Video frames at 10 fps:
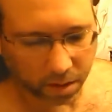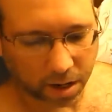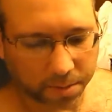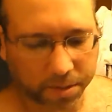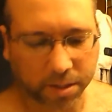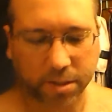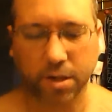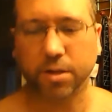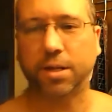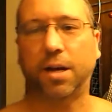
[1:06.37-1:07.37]
I am going to
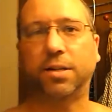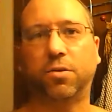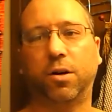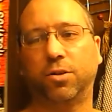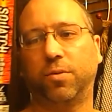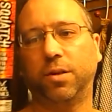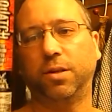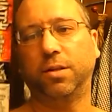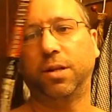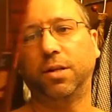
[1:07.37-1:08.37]
sell Sasquatch one of
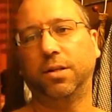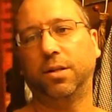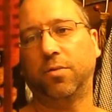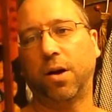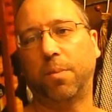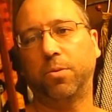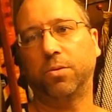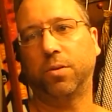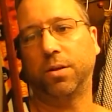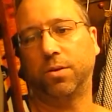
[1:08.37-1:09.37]
these days. The
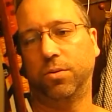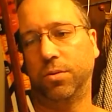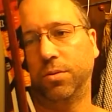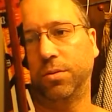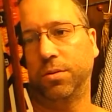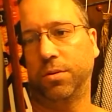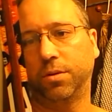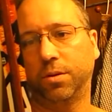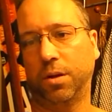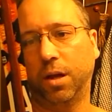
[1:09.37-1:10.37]
wrapper's really cool,
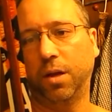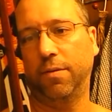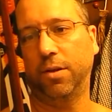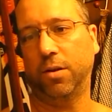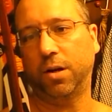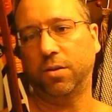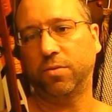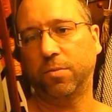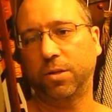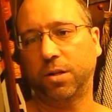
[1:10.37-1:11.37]
even though it
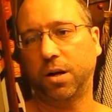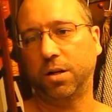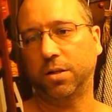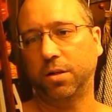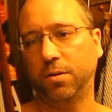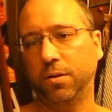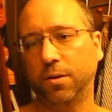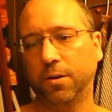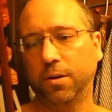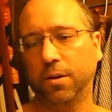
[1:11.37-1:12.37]
comes from Wisconsin.
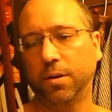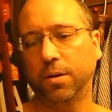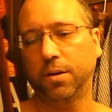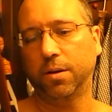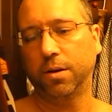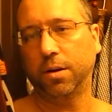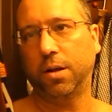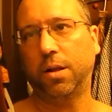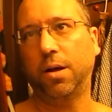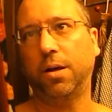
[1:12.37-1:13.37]

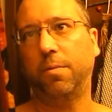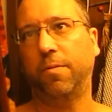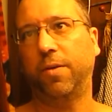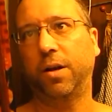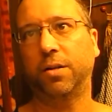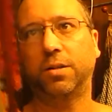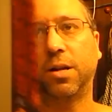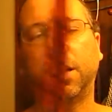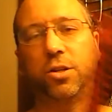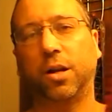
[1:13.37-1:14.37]
I'm a fan of
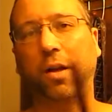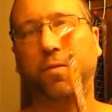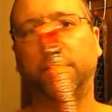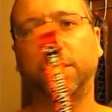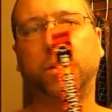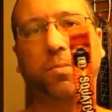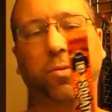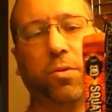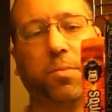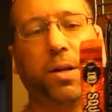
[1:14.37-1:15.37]
Snatch. I gave this to
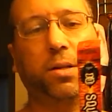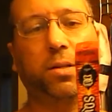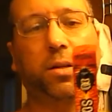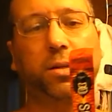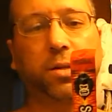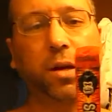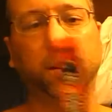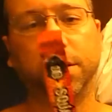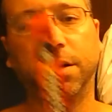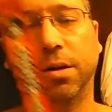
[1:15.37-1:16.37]
my roommate's
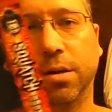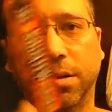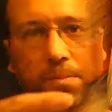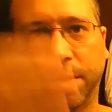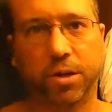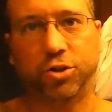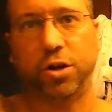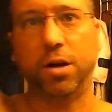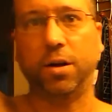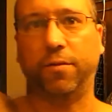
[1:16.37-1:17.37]
son, the big
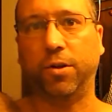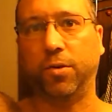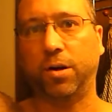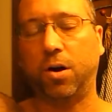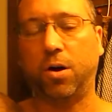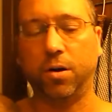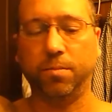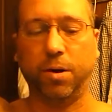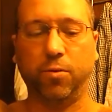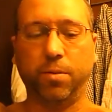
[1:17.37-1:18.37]
jug, if you recall,
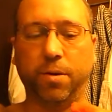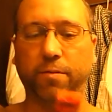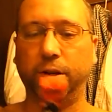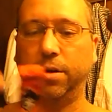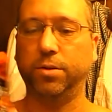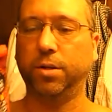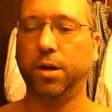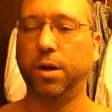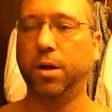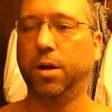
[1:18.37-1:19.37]
in one of my videos.
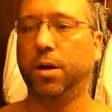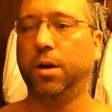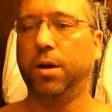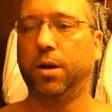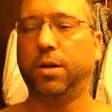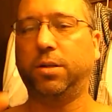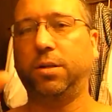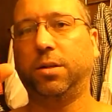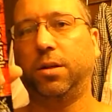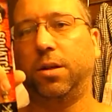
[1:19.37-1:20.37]
Because
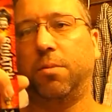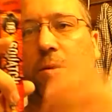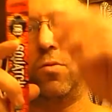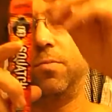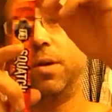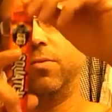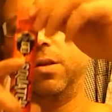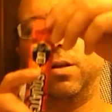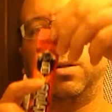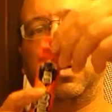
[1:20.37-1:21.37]
he's a good guy. My roommate
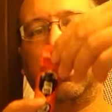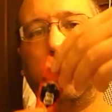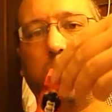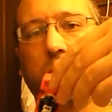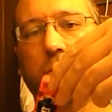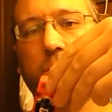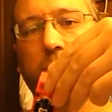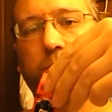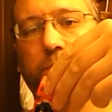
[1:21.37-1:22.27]
really is a good person.